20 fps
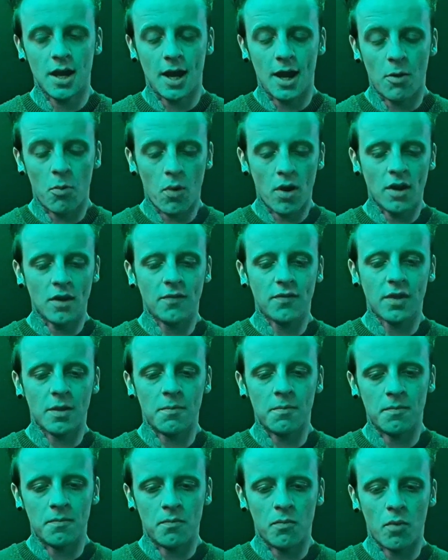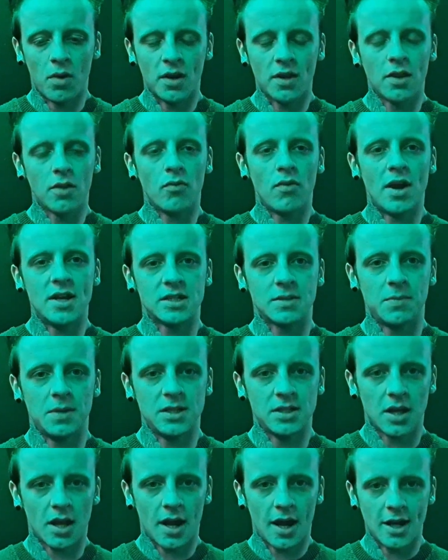And one of the recipes that